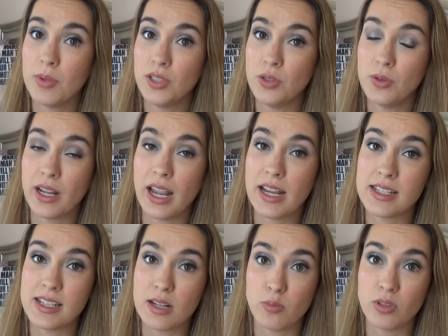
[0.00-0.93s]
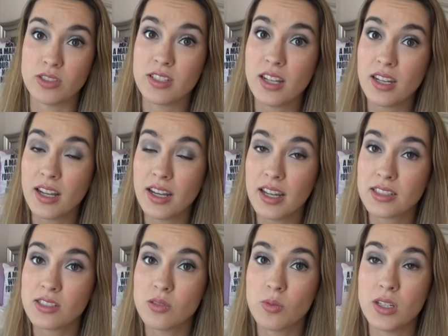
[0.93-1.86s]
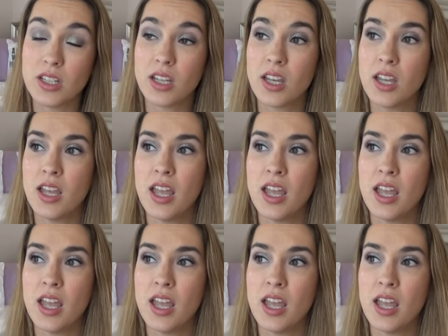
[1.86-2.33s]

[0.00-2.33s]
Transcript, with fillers: be doing a sample Sunday next week